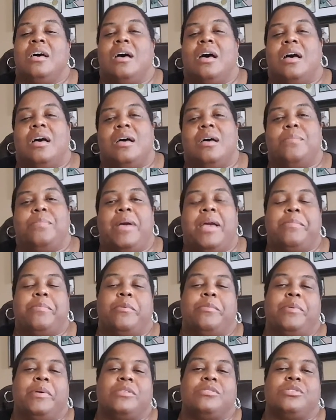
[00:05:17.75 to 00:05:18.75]
uh, paper
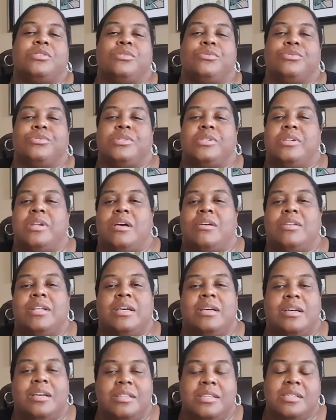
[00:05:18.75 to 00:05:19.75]
pencils and all
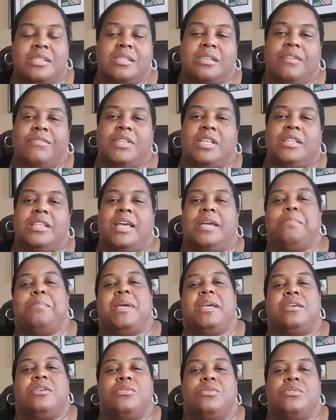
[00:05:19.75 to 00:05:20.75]
that other stuff that they
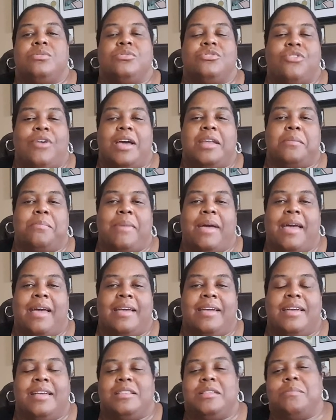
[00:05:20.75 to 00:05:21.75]
make you try to
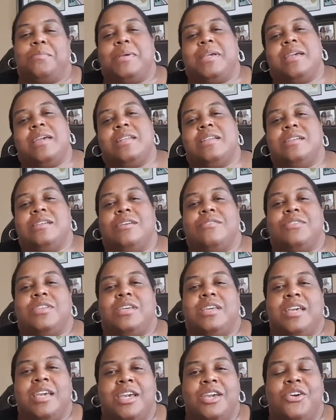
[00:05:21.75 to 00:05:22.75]
buy at the beginning of the
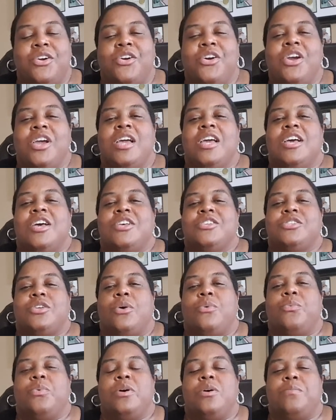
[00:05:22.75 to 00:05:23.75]
year.
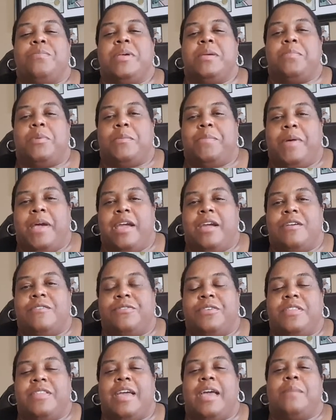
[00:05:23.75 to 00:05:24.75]
So we'll be prepared
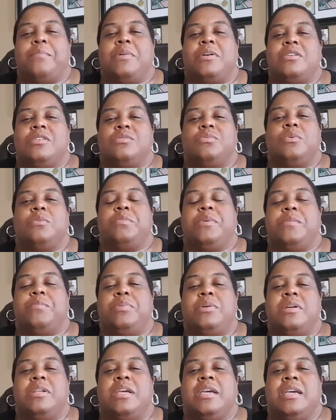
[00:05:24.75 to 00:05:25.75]
for that because we'll be
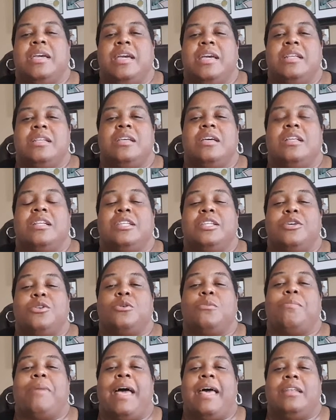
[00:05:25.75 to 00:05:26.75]
putting it
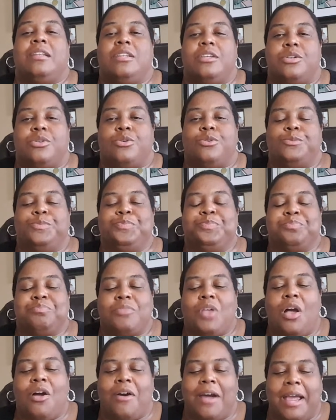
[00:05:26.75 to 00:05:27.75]
little by little.
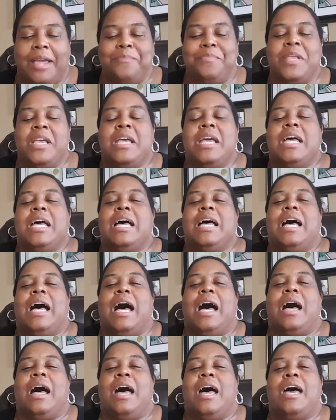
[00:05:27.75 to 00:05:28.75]
All right.
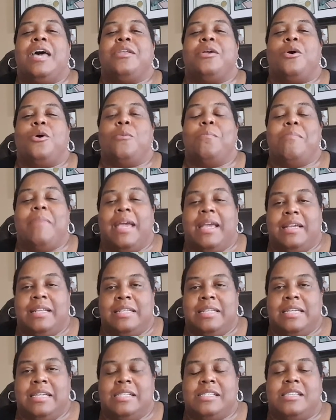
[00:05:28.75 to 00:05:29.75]
Auto
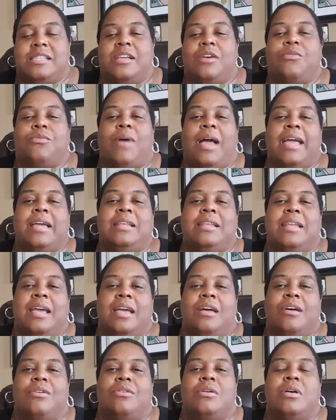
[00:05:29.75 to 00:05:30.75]
maintenance. Now, right
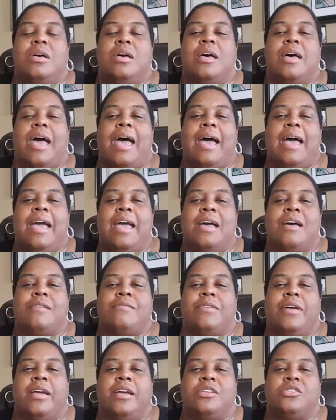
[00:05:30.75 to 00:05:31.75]
now, I
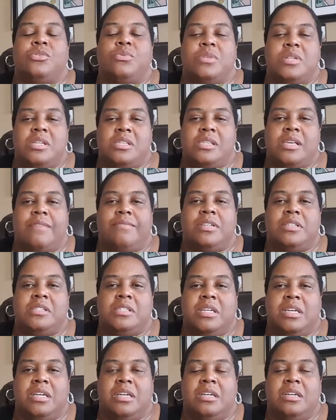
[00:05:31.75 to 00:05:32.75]
have a twenty
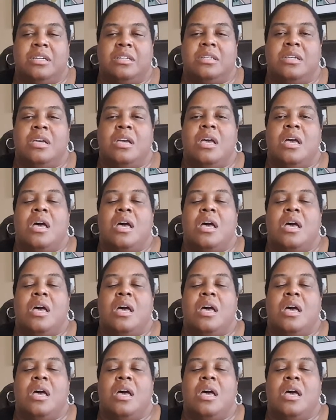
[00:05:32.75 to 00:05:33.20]
seventeen